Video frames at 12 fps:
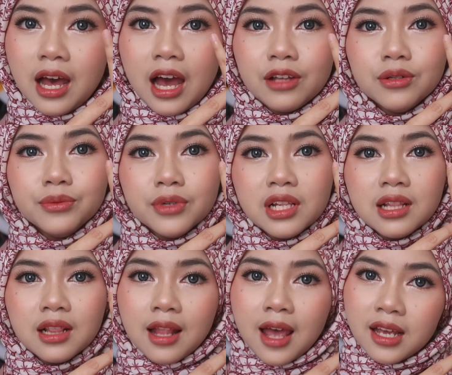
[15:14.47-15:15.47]
I don't really
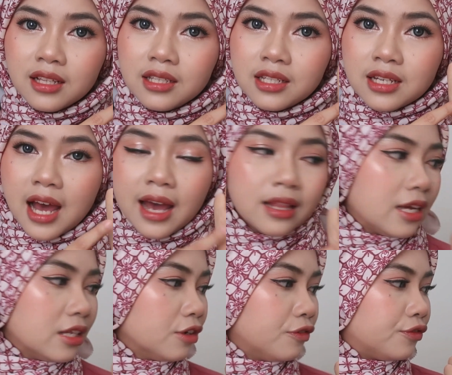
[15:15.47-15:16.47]
like the
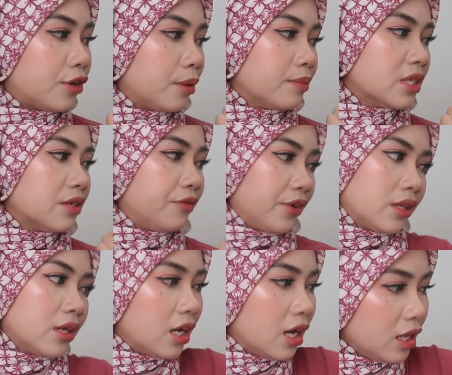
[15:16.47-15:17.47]
eyeliner from
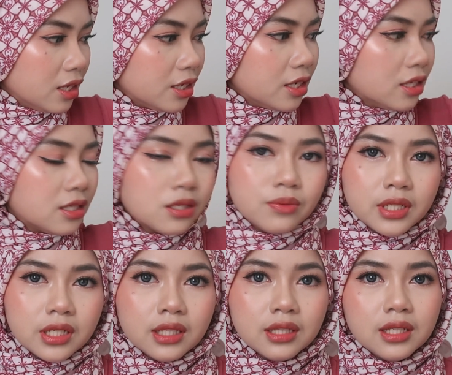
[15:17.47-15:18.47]
Savannah color, this
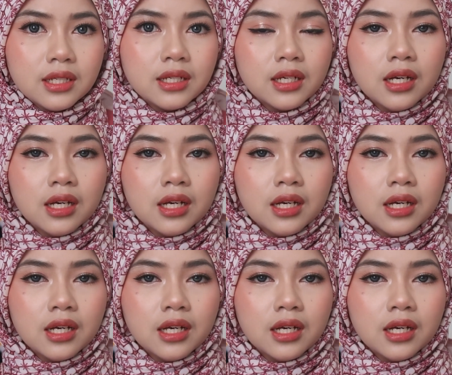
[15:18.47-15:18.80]
one.